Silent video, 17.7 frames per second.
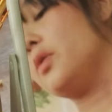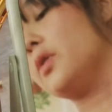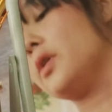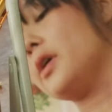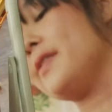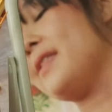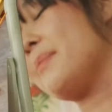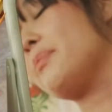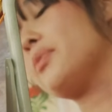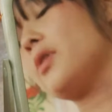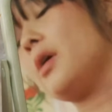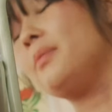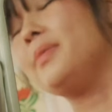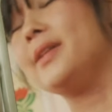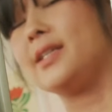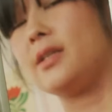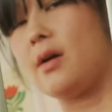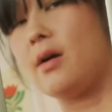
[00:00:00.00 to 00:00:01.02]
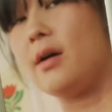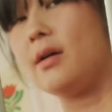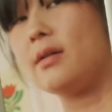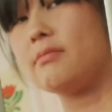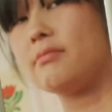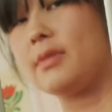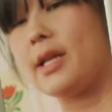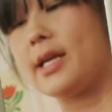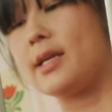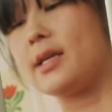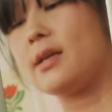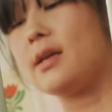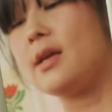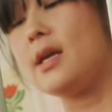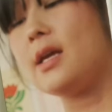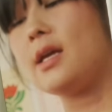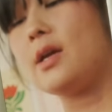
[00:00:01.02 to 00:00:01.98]
order, and they're probably not. Like
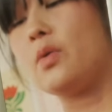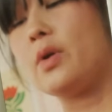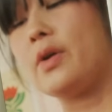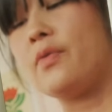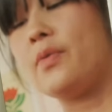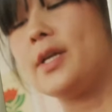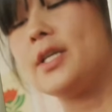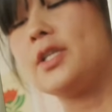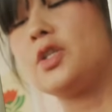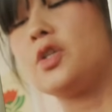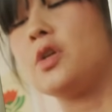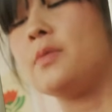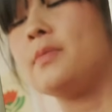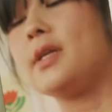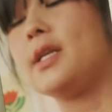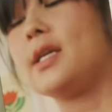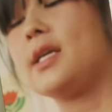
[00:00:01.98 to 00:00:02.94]
if we assume that a